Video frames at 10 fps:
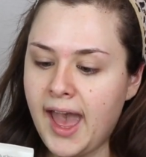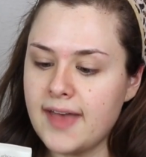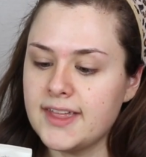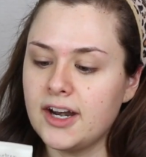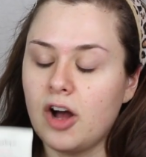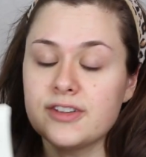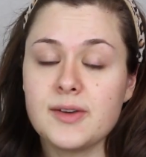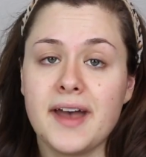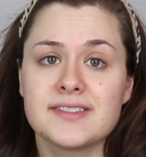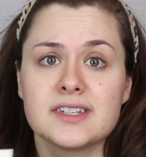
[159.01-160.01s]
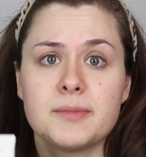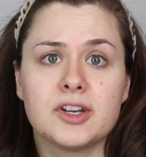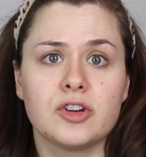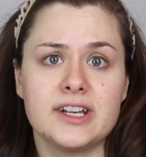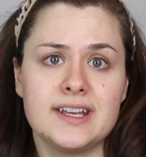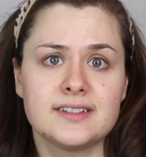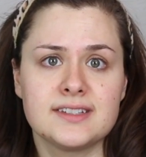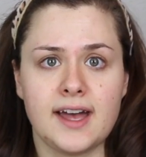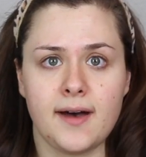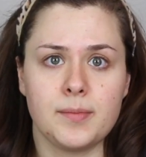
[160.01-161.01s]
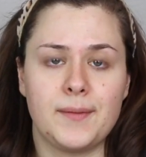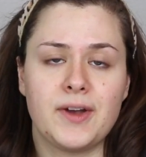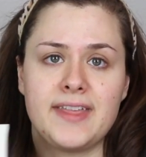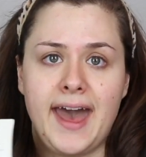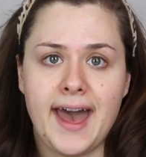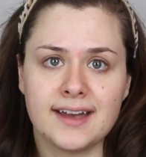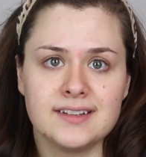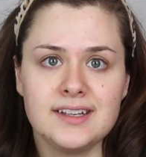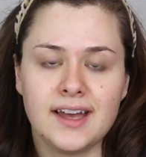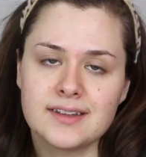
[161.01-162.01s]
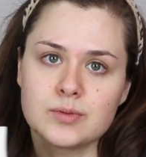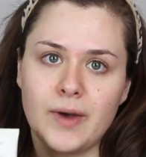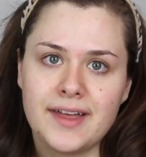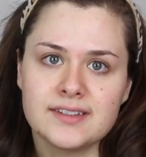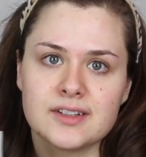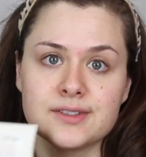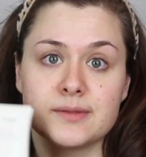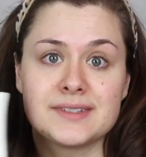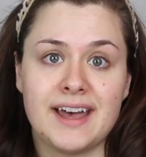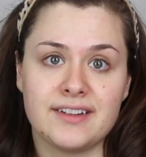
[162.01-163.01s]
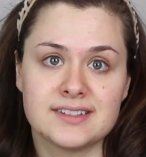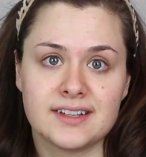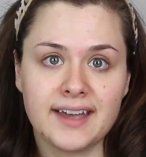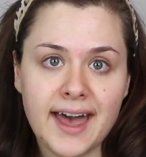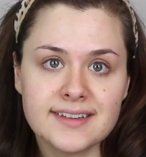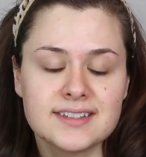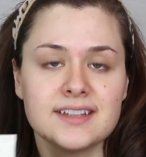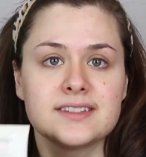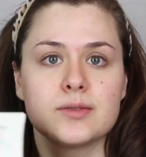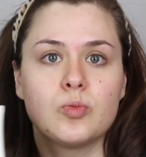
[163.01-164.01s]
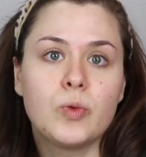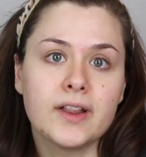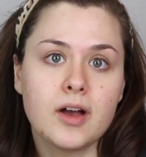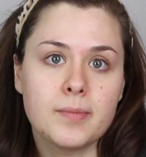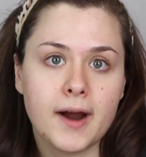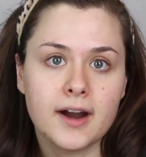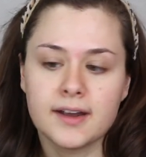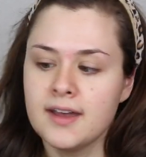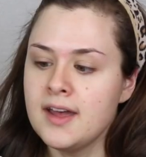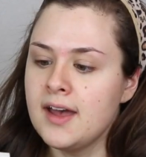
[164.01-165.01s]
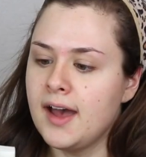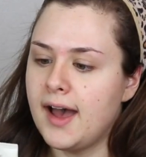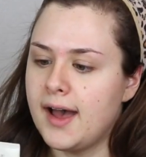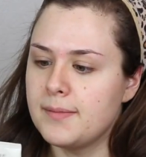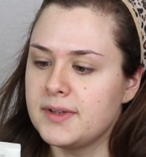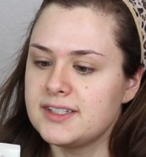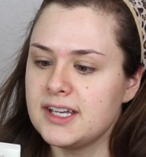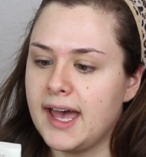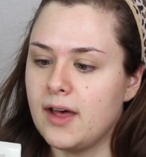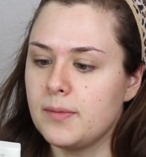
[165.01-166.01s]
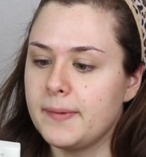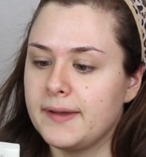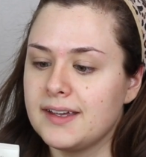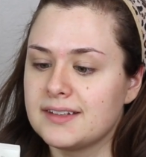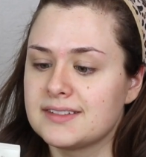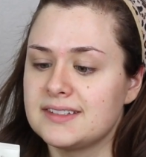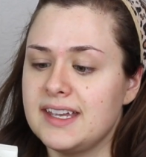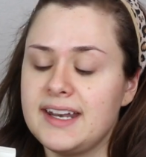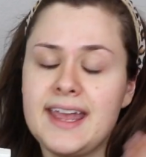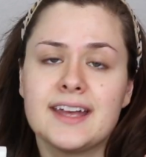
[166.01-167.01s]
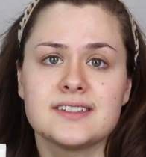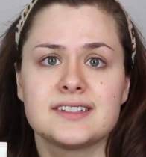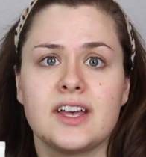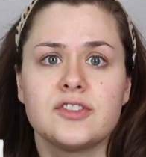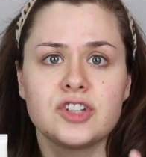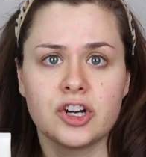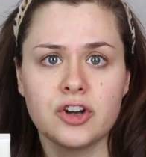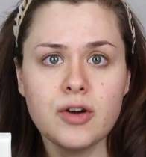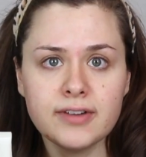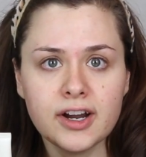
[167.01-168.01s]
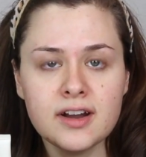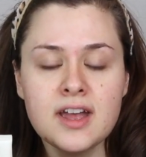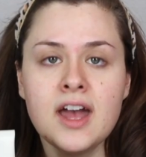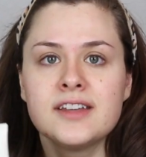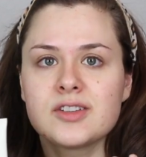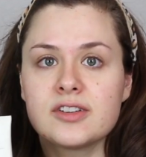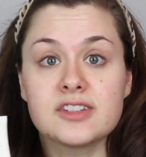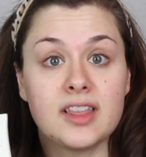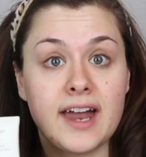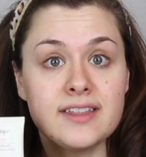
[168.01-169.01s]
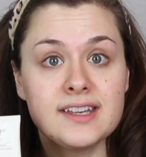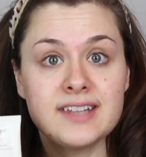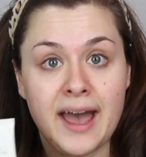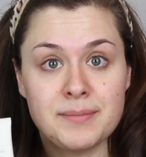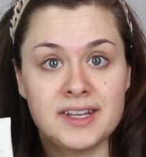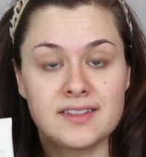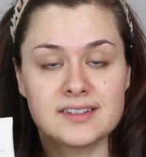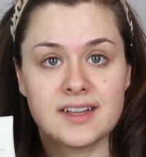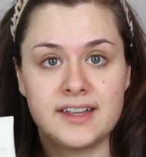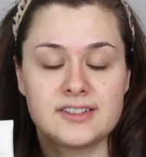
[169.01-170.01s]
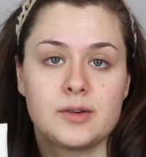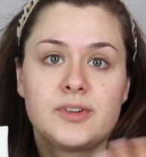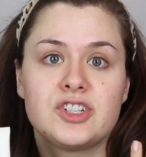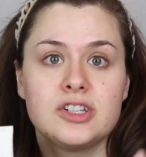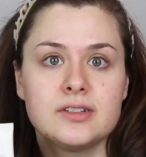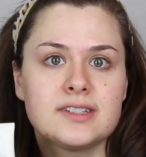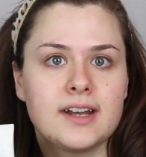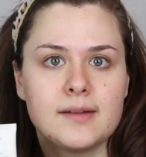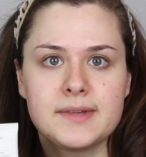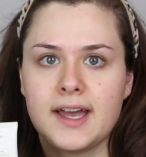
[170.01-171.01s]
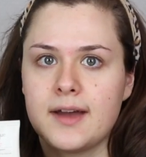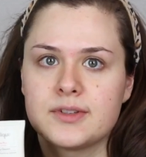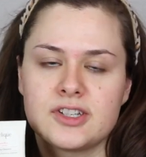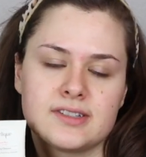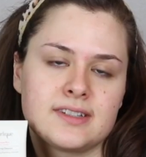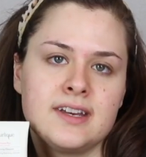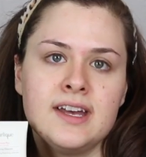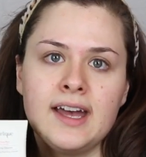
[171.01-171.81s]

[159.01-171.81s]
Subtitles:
And then it also has some ingredients to help with acne as well. So some salicylic acid, some willow bark, to help enhance cell turnover. So there's a lot of things happening in this cleanser. When she used it on me, I was just